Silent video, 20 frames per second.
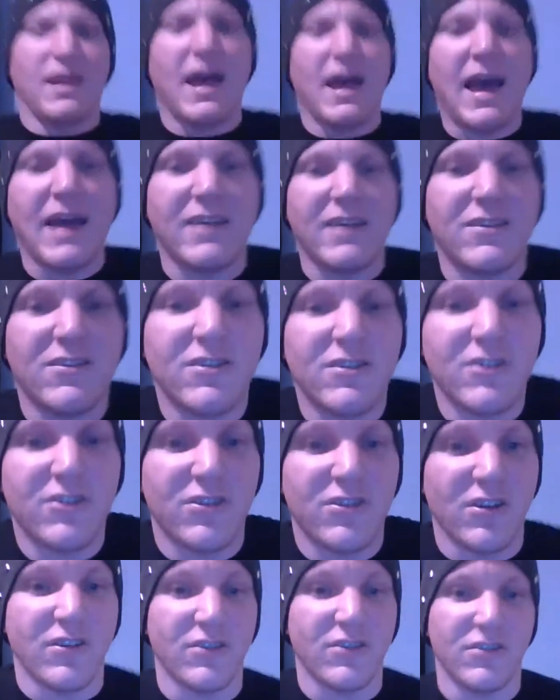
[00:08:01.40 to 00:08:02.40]
That's
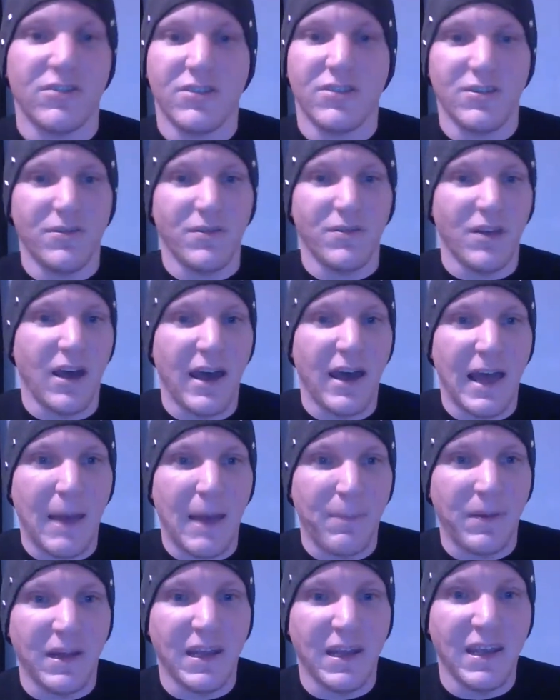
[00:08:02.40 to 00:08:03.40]
just not
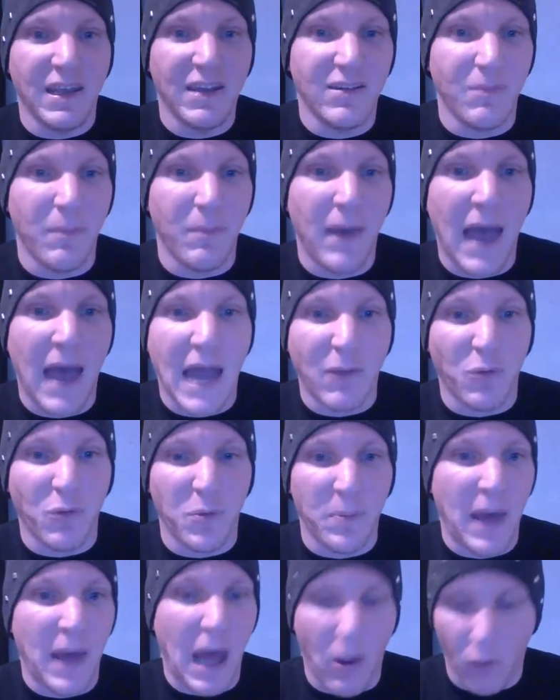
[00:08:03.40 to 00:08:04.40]
happening. He's mad
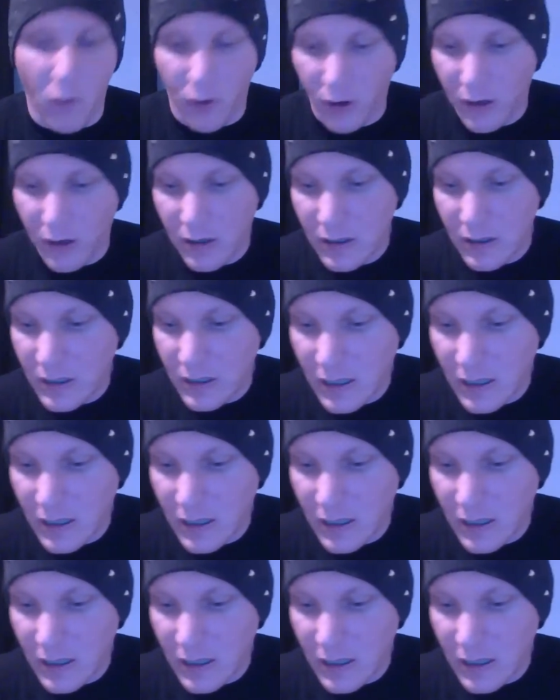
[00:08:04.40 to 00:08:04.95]
with power.